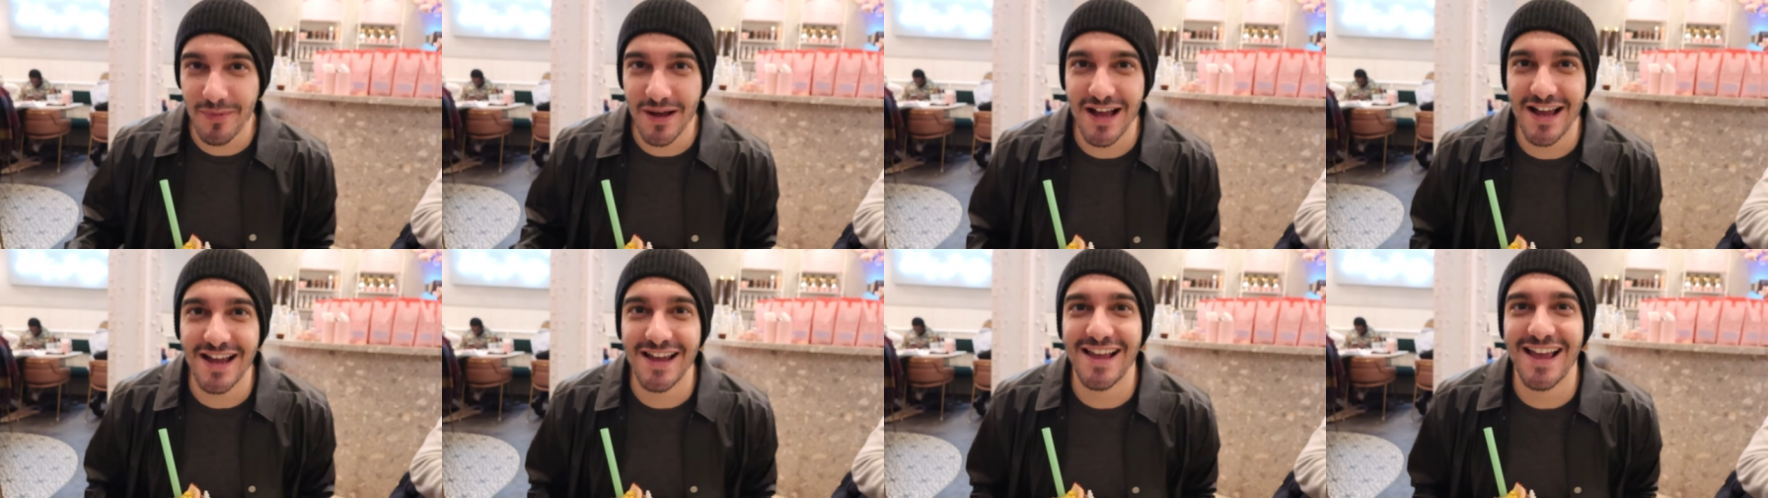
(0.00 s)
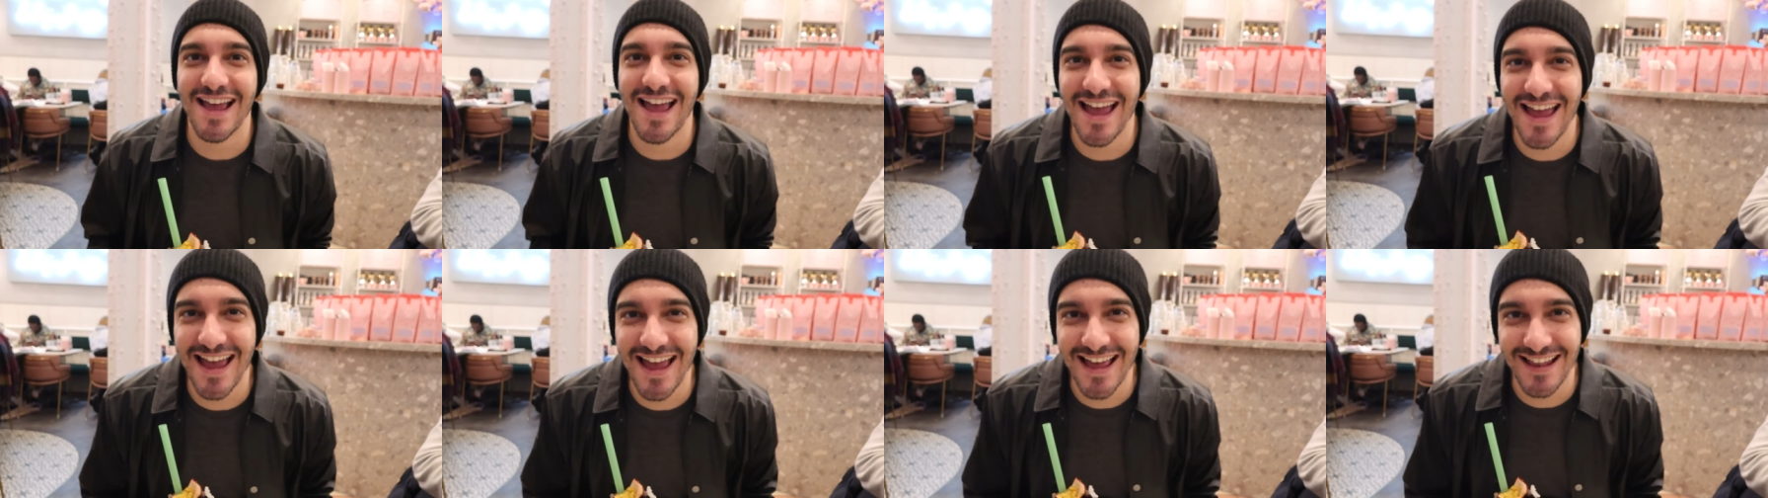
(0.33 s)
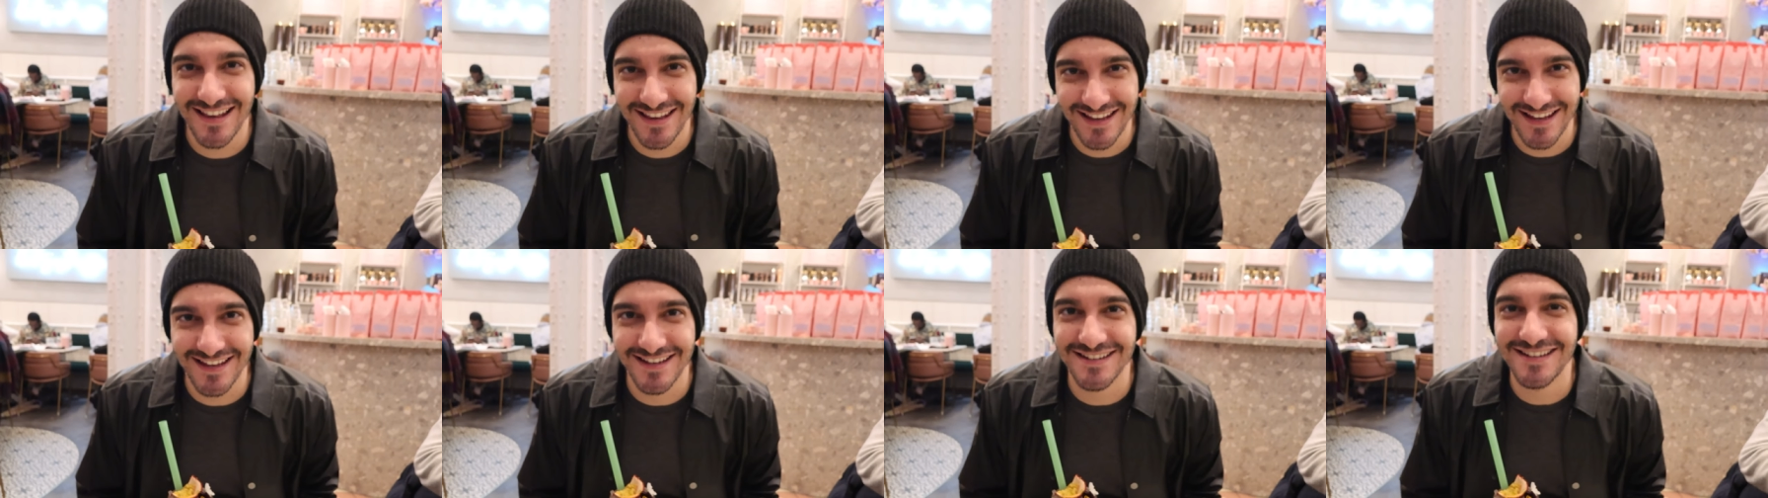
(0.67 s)
by
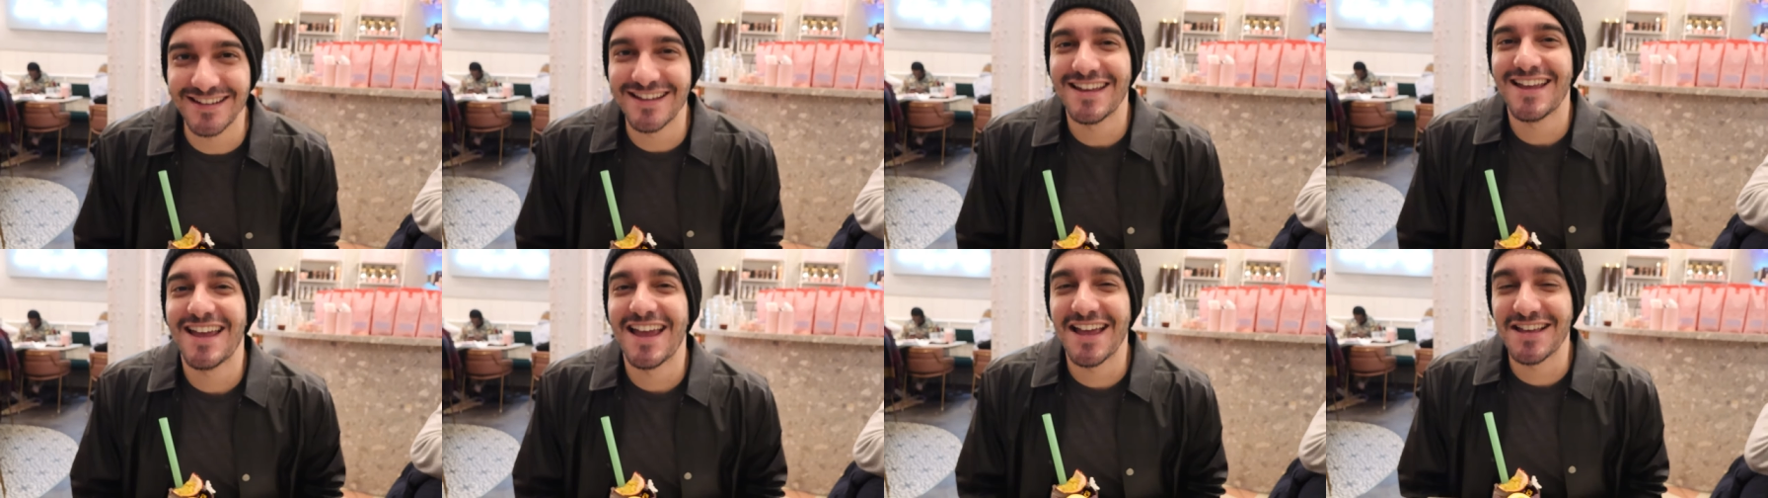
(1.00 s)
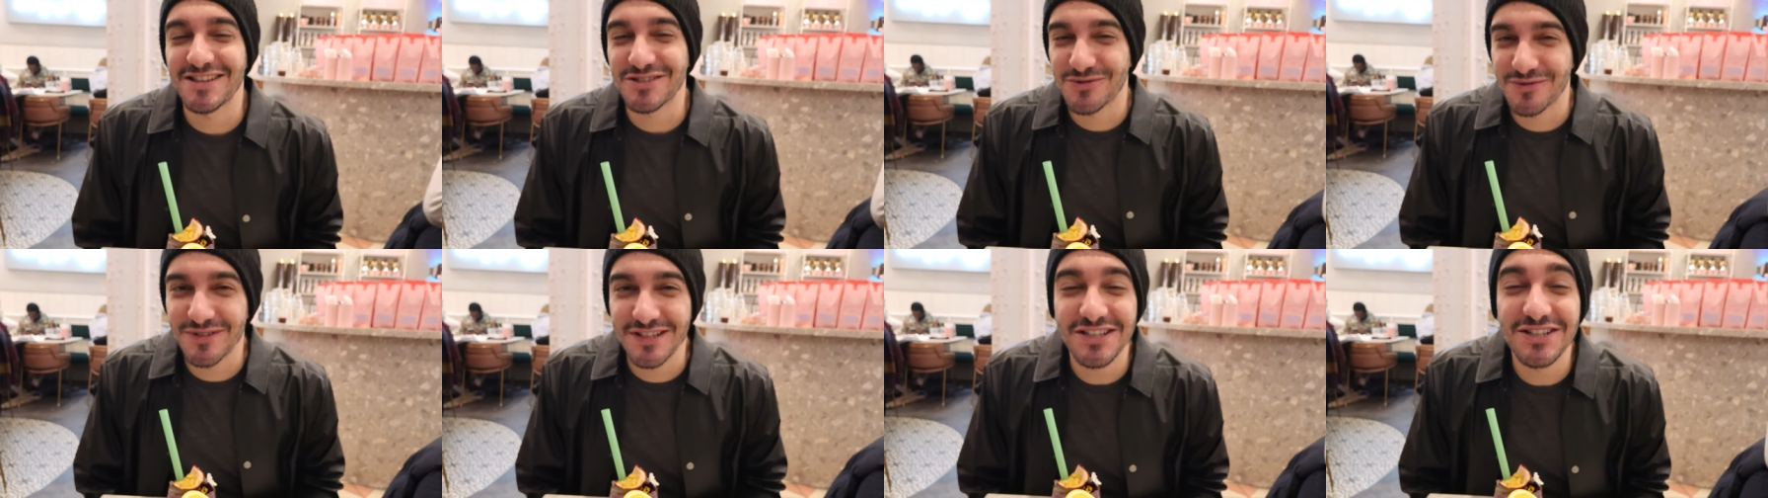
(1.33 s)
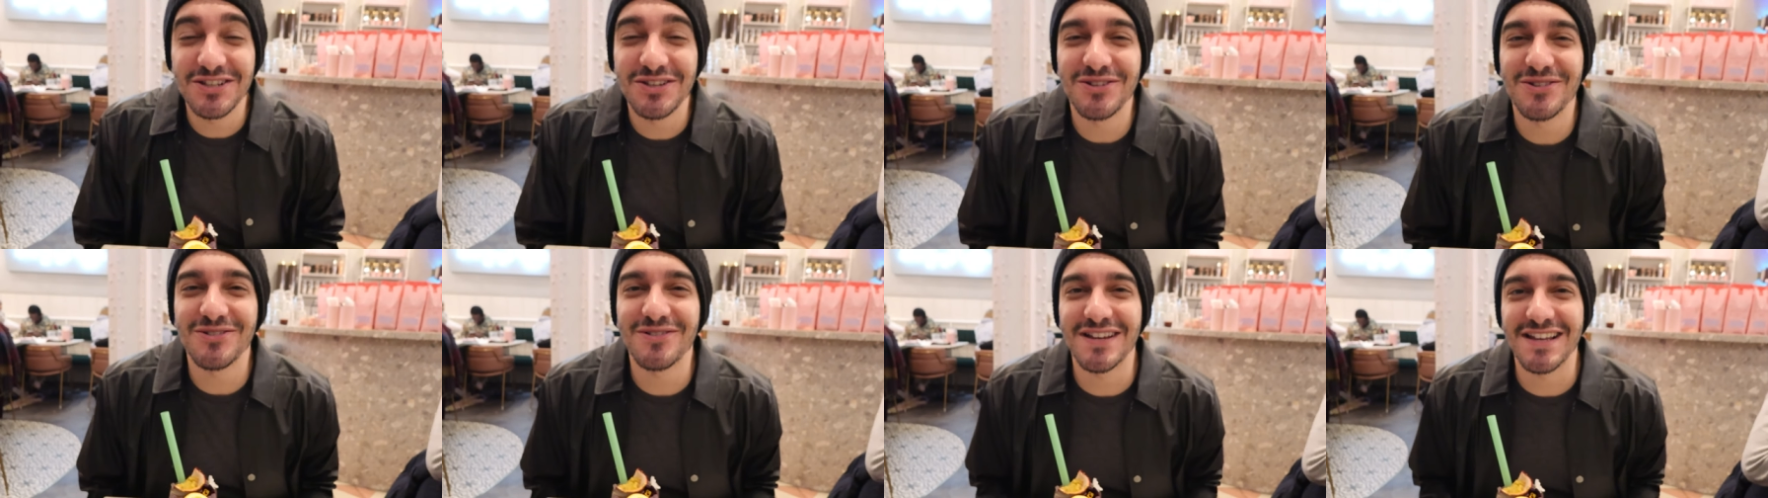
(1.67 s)
Elan. It's really cute.